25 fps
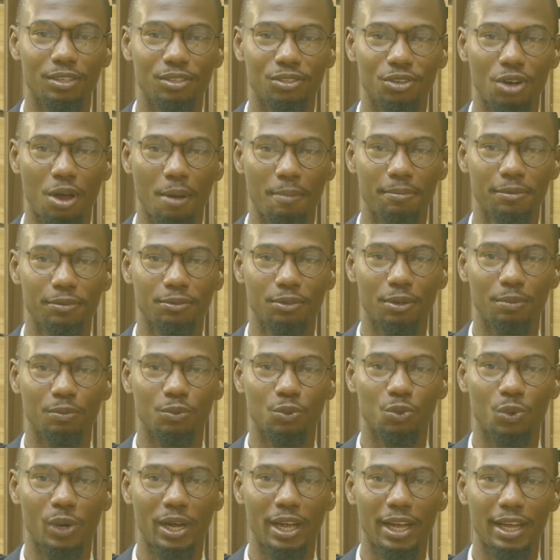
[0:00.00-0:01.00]
drops
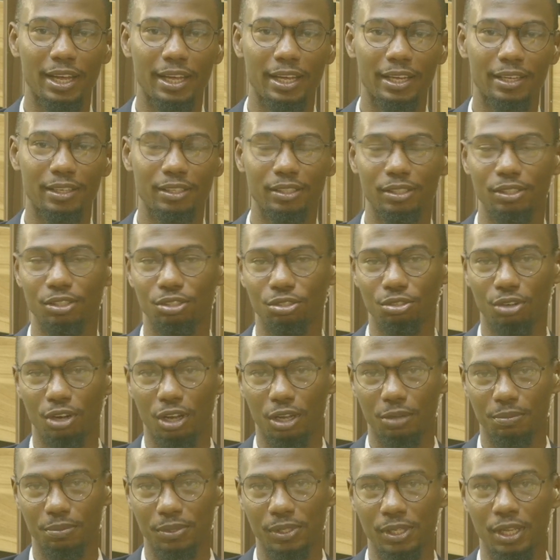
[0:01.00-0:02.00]
from where it
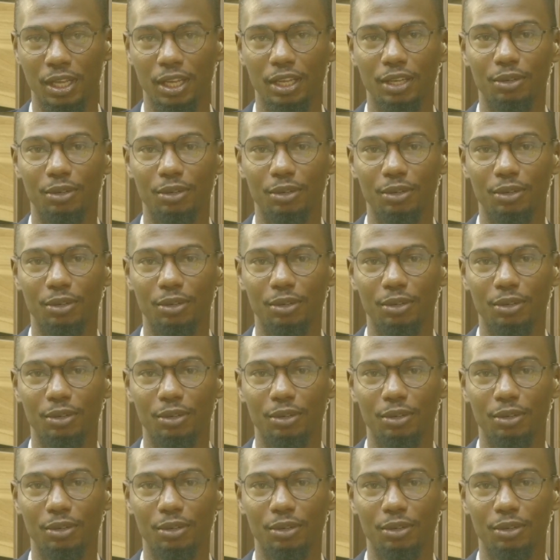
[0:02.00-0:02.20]
drops.